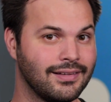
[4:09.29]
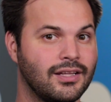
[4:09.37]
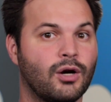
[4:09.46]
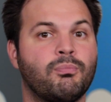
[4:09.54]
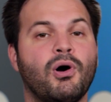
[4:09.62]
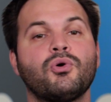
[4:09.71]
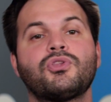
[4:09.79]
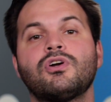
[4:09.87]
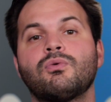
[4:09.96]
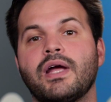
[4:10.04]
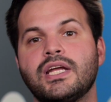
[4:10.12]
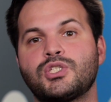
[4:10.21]
They're both
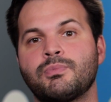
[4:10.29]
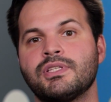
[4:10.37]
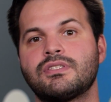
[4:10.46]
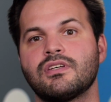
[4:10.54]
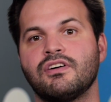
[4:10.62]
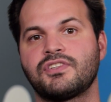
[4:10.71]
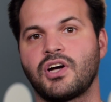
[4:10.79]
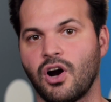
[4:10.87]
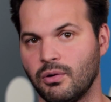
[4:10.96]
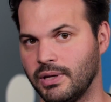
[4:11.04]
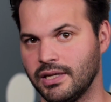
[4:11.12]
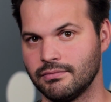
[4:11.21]
arrangements of
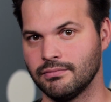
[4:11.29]
carbon.